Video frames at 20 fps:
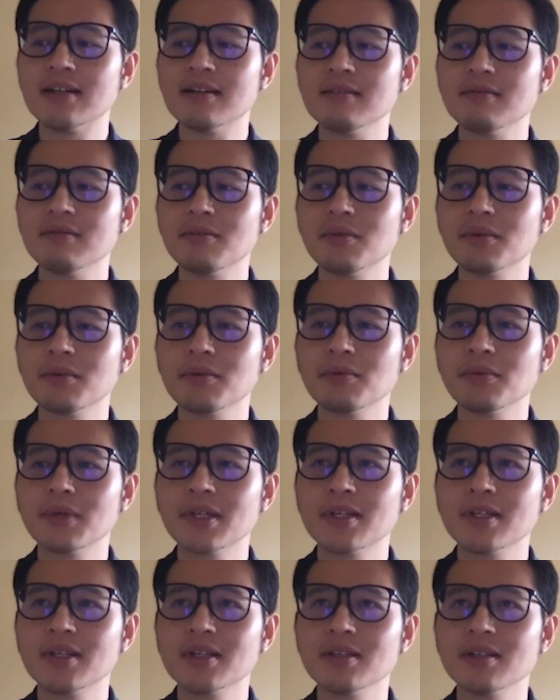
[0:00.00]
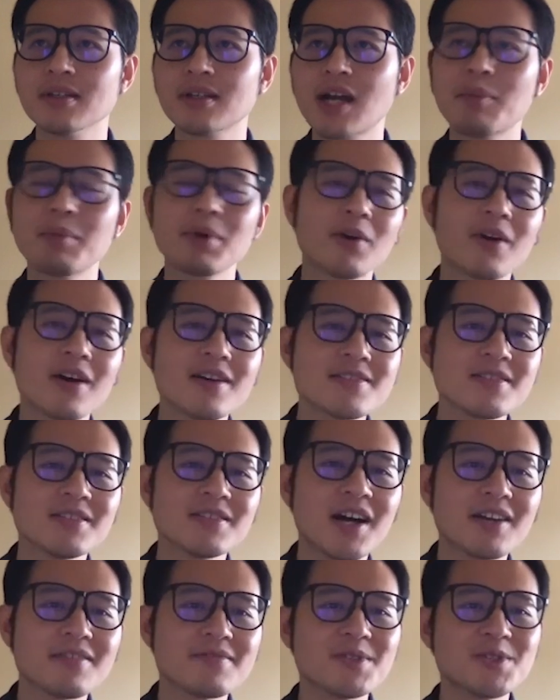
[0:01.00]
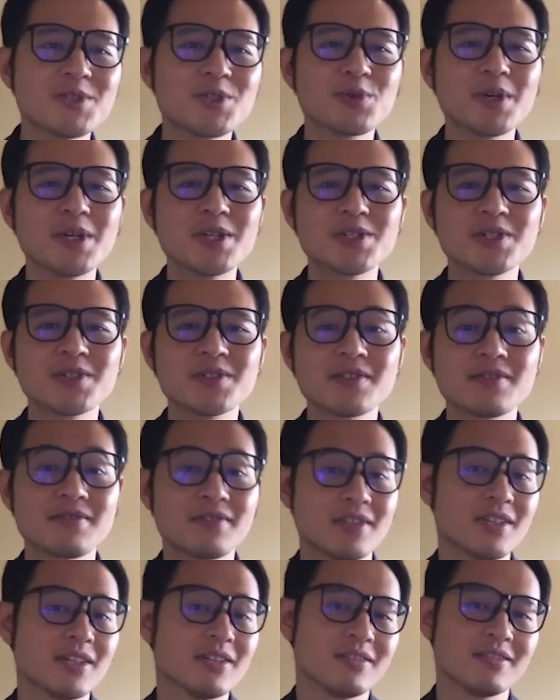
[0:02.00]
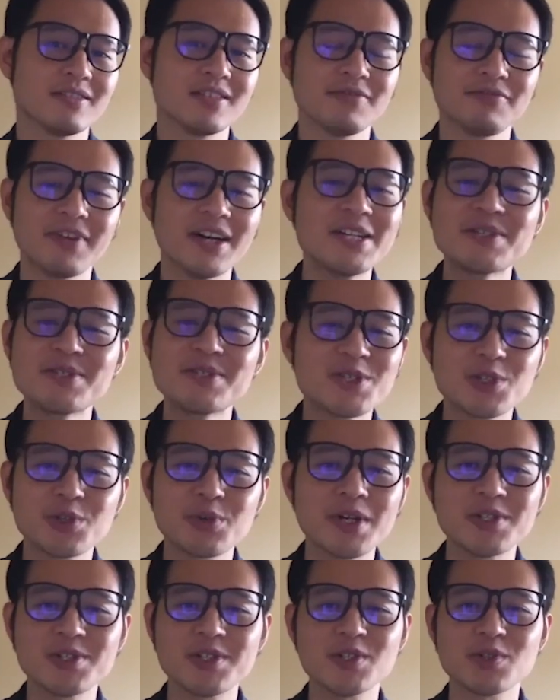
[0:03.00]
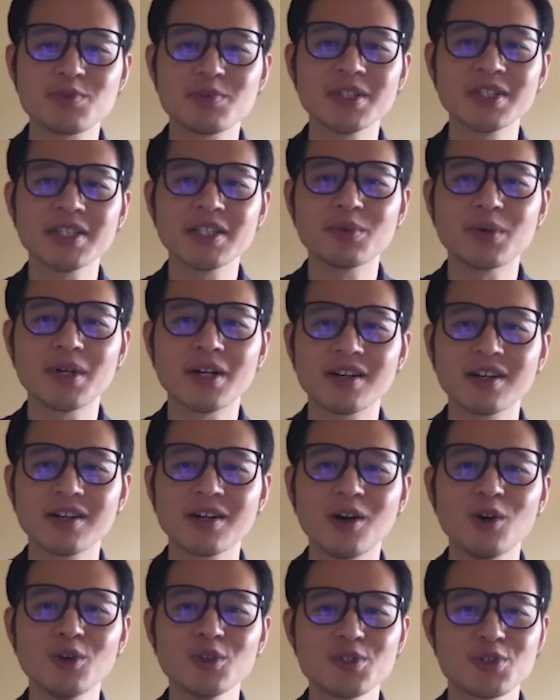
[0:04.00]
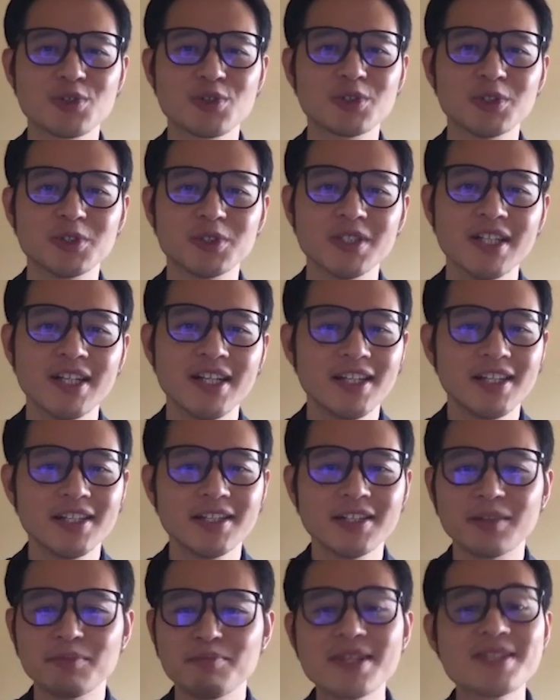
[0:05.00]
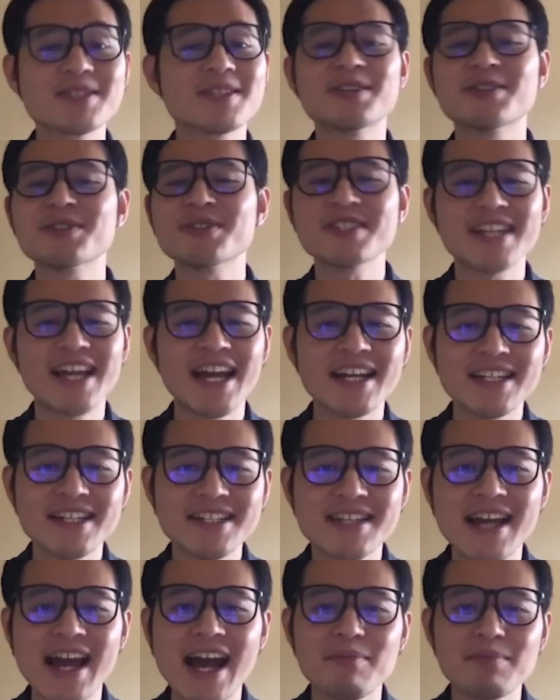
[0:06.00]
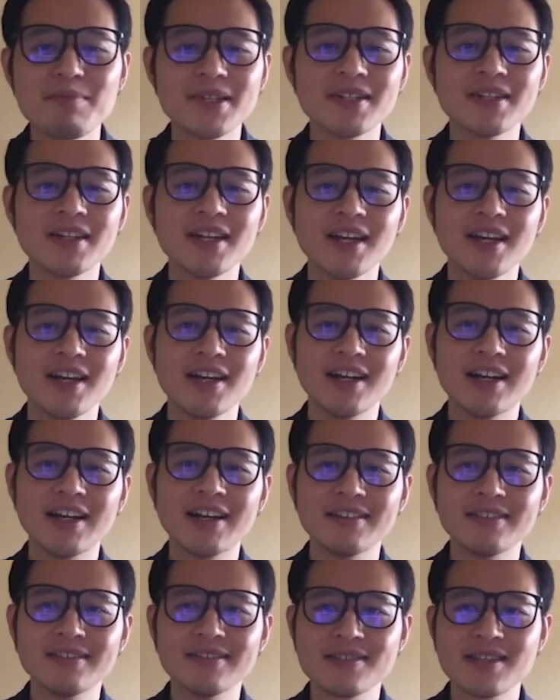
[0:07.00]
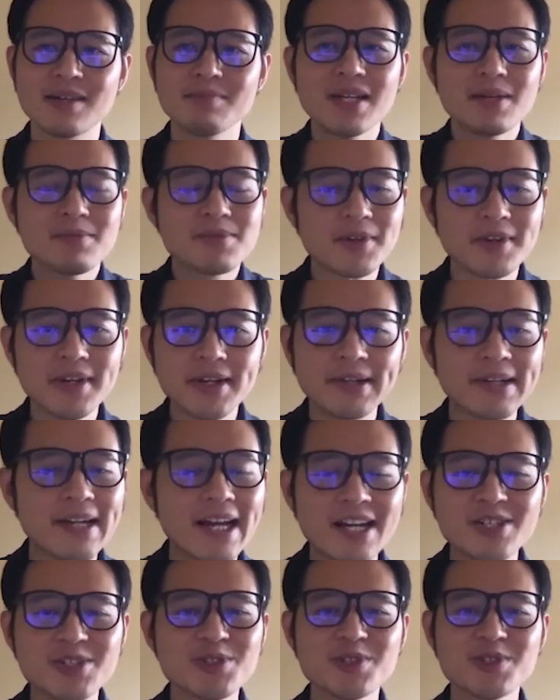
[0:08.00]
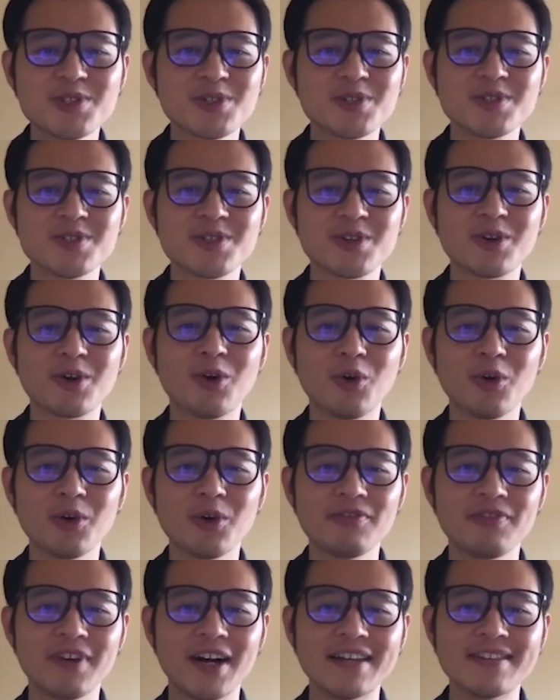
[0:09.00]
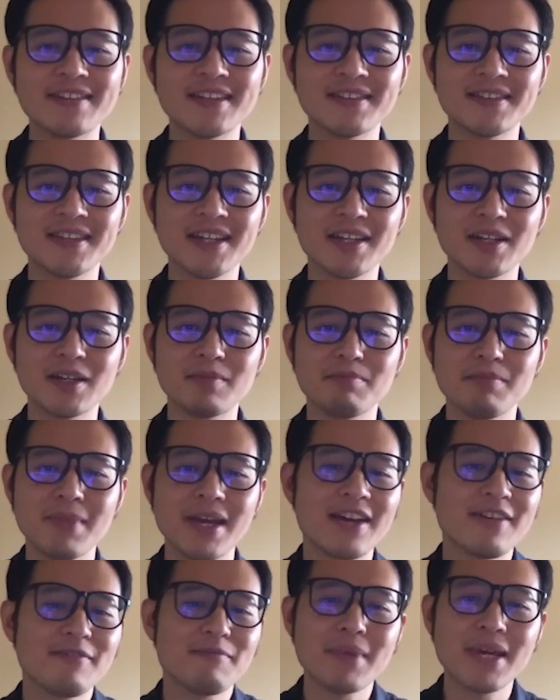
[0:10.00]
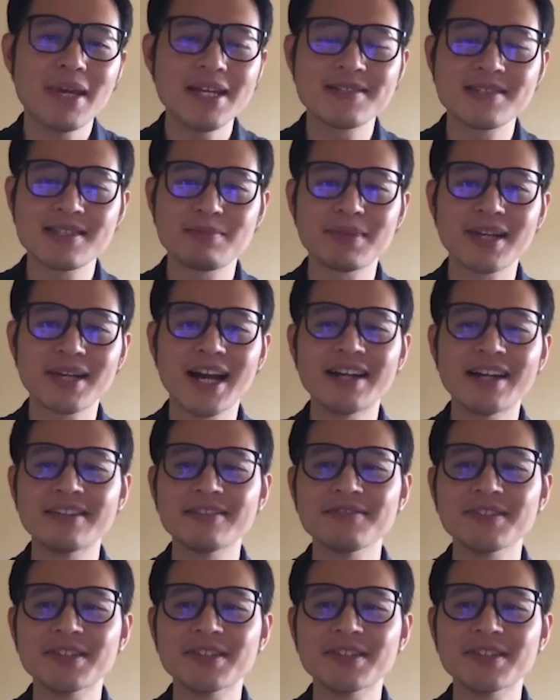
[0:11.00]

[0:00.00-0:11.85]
we come across a lot of situations, funny situations really, where cultural, misunderstandings happen. And sometimes our international students are horrified that they may have made some kind of,